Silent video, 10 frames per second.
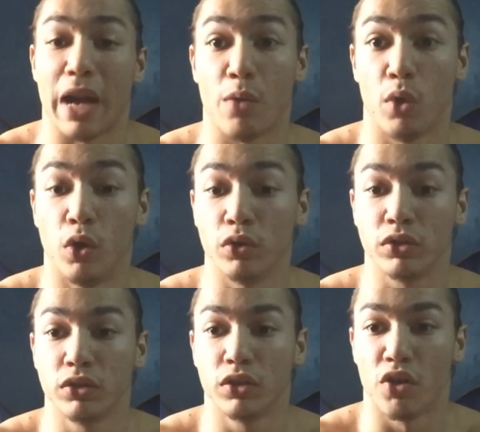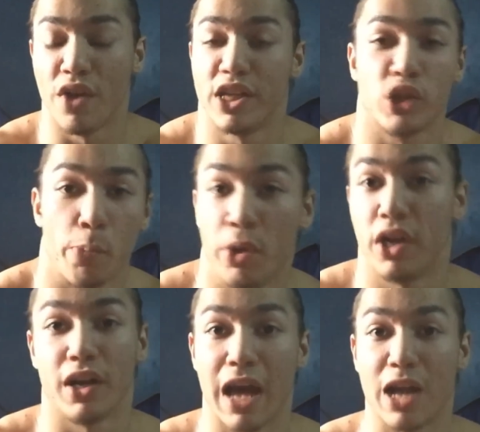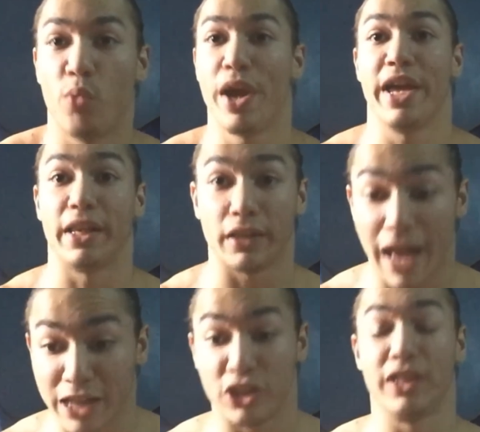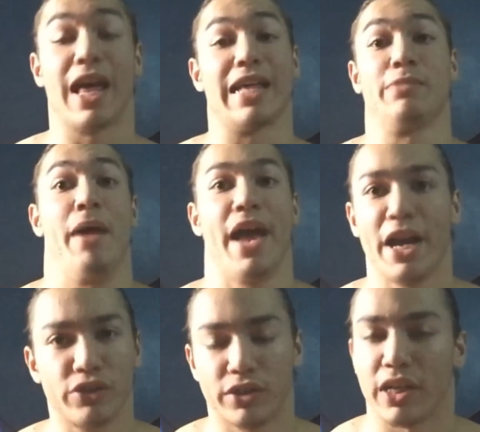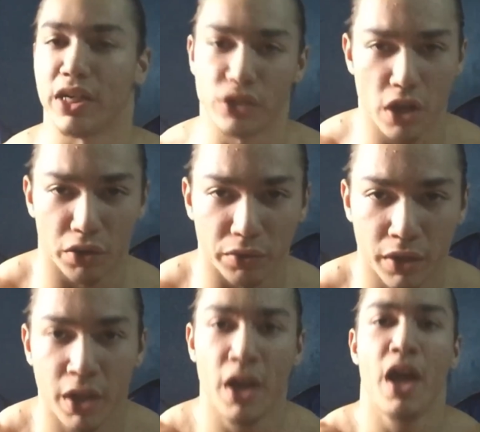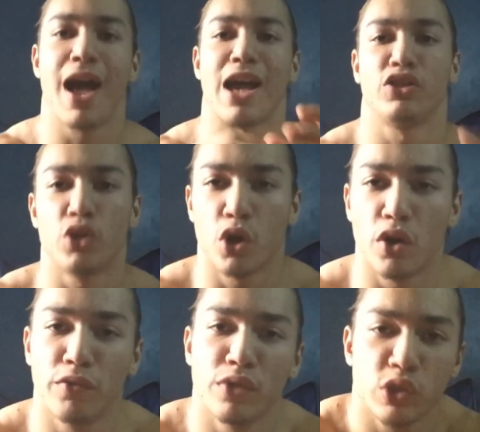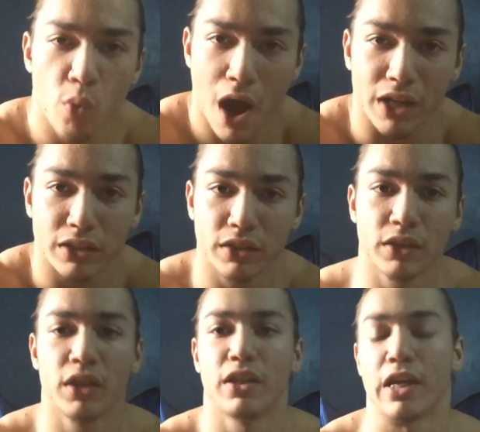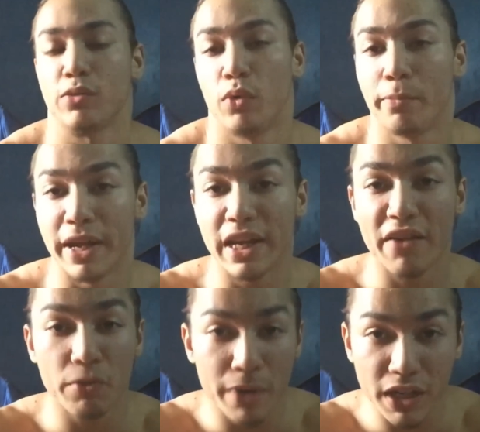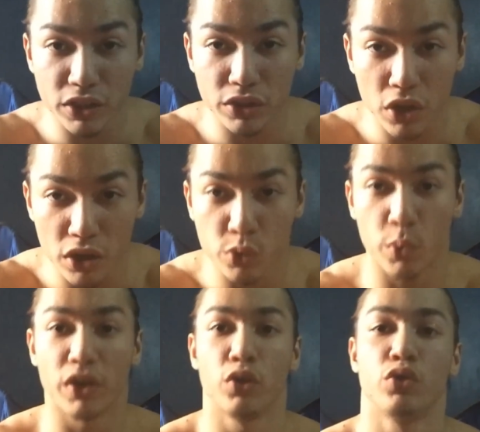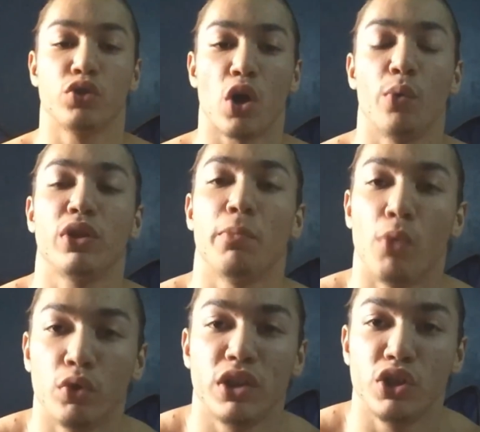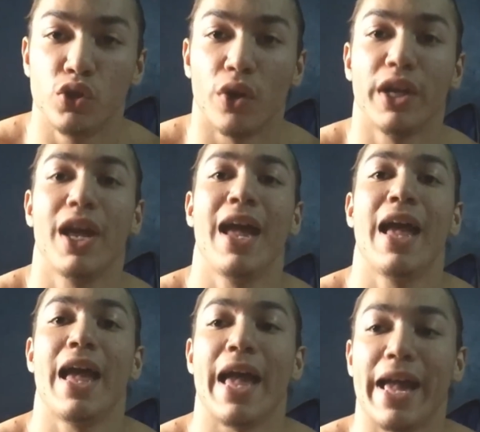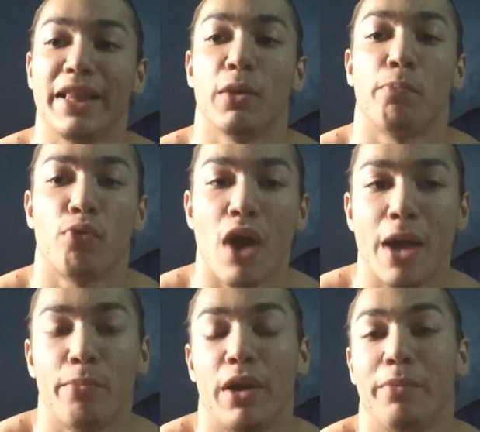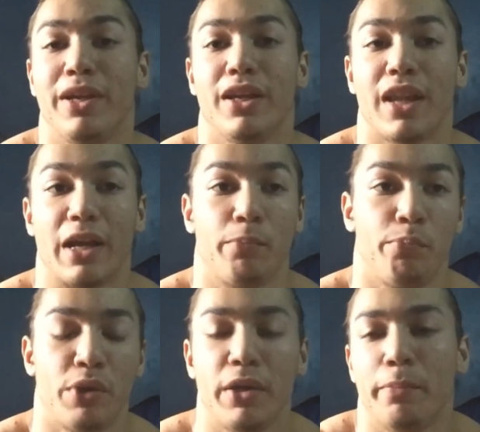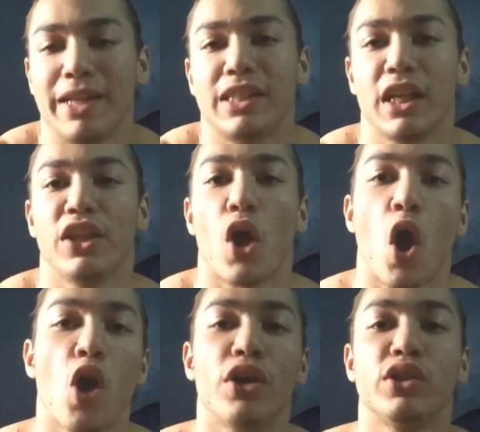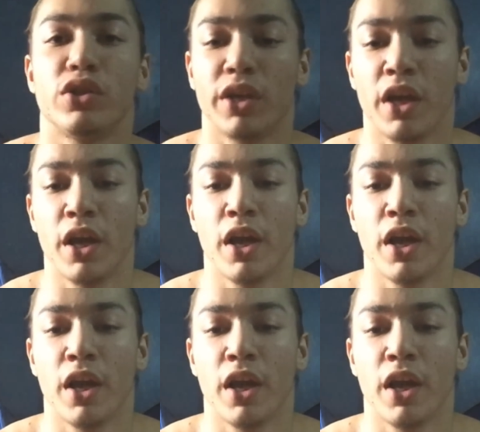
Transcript: But I won't already start putting a lot of weight and actually that's my exercise. No, I start off with squats. That's what mainly everybody starts with. You start with the multi-joint and the primary, like basically the hardest